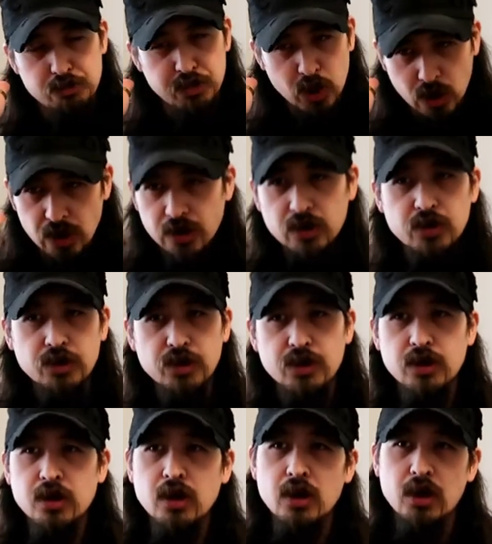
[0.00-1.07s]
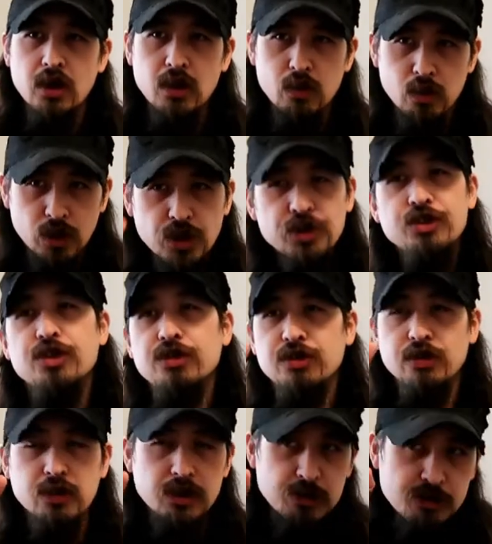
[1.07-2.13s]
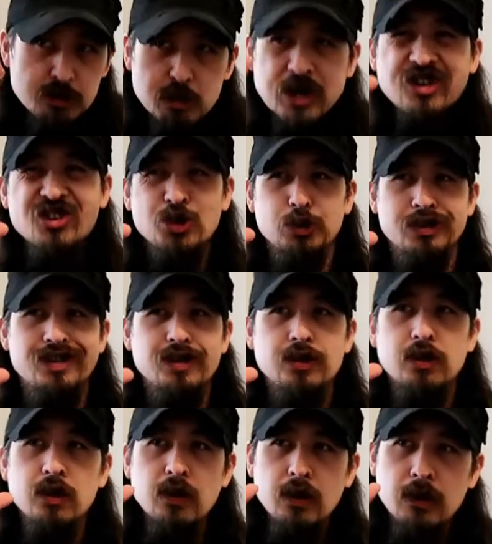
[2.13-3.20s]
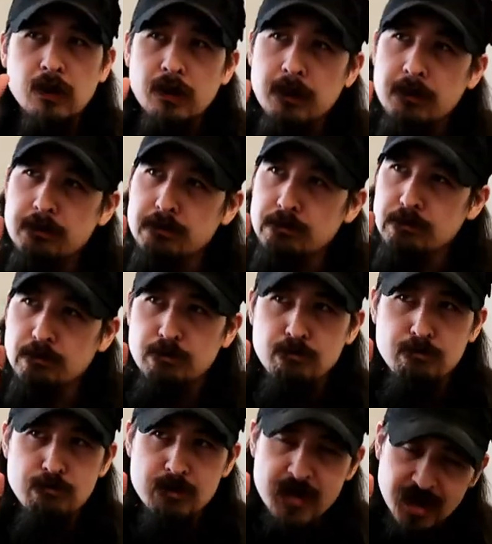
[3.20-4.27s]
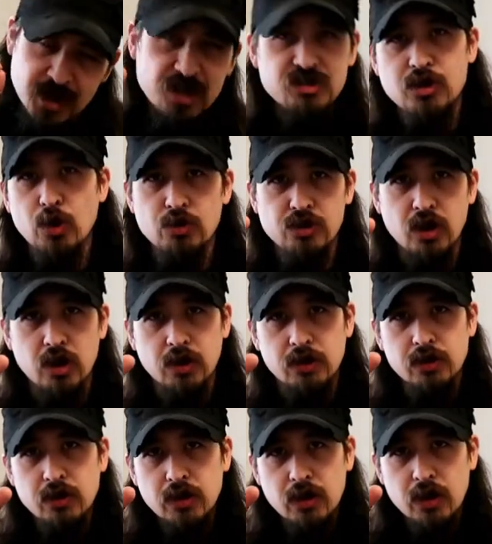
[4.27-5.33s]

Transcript: politically, religiously, spiritually, the list goes on.